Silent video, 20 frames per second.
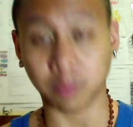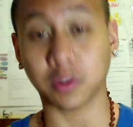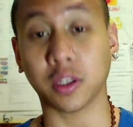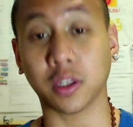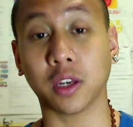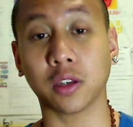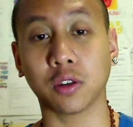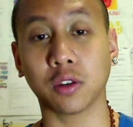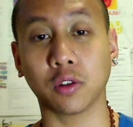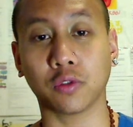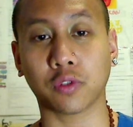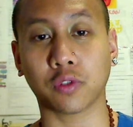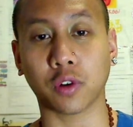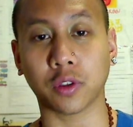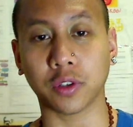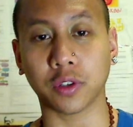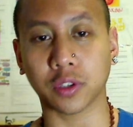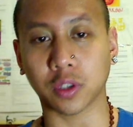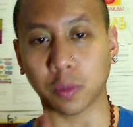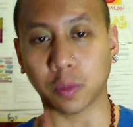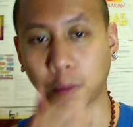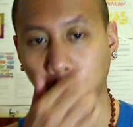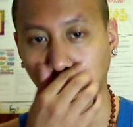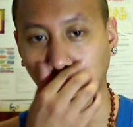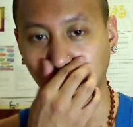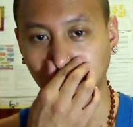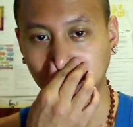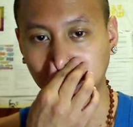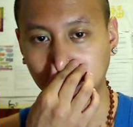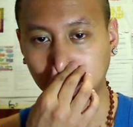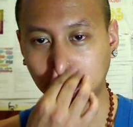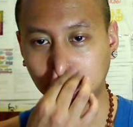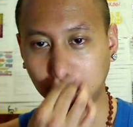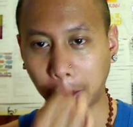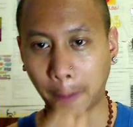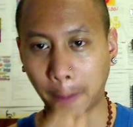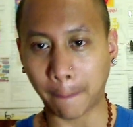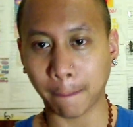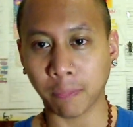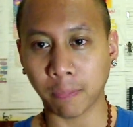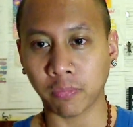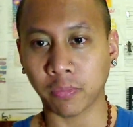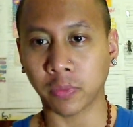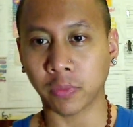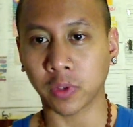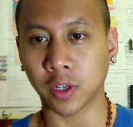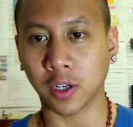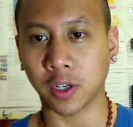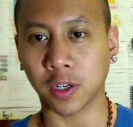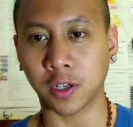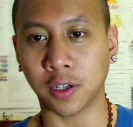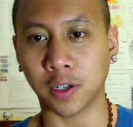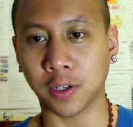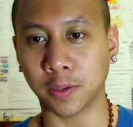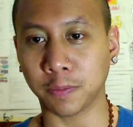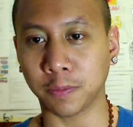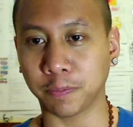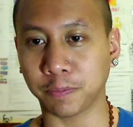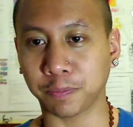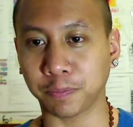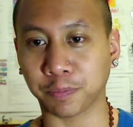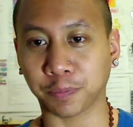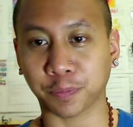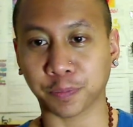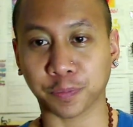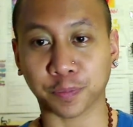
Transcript: thank you for all the support. Um,